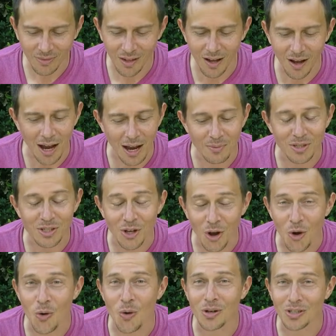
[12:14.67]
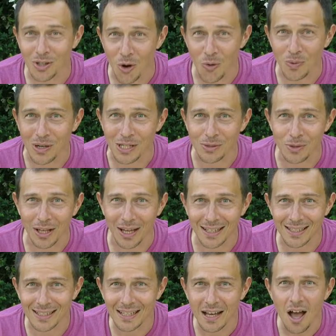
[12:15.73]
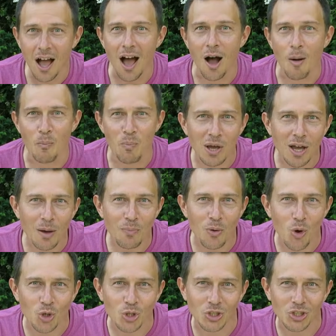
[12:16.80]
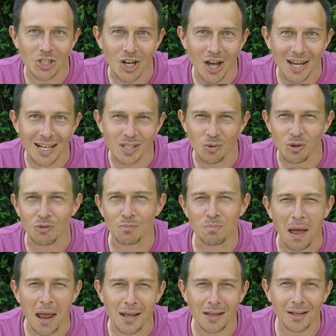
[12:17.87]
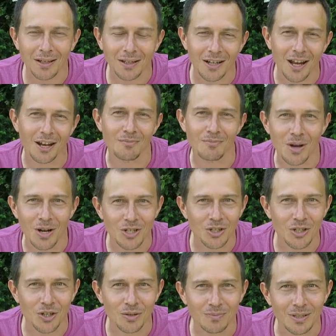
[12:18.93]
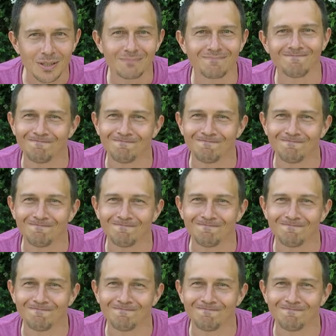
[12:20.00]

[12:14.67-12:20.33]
I am so, so pleased with that. A bigger portion tonight with bacon and mushrooms.